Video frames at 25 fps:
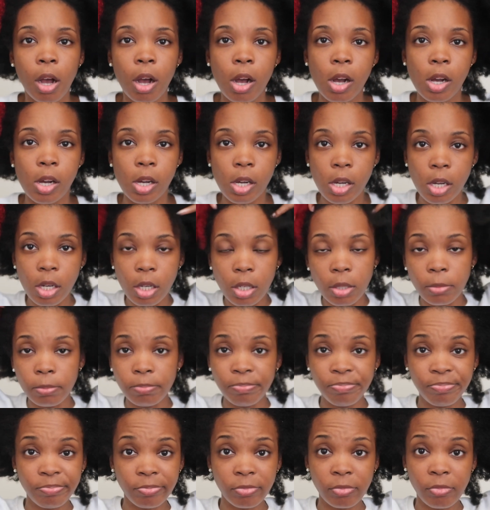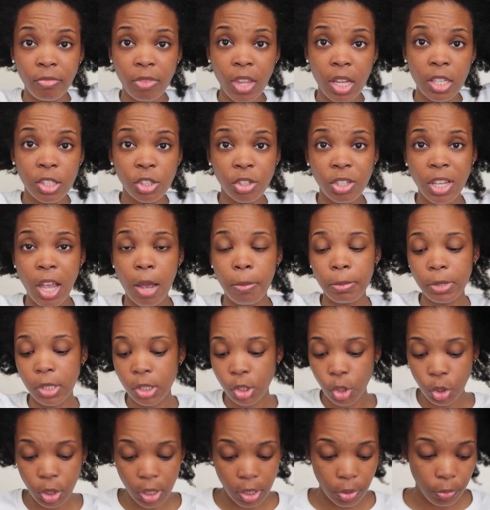So yeah, I'm
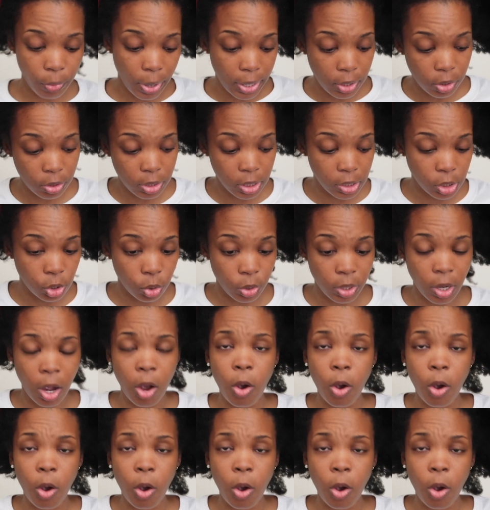just gonna get right on into it.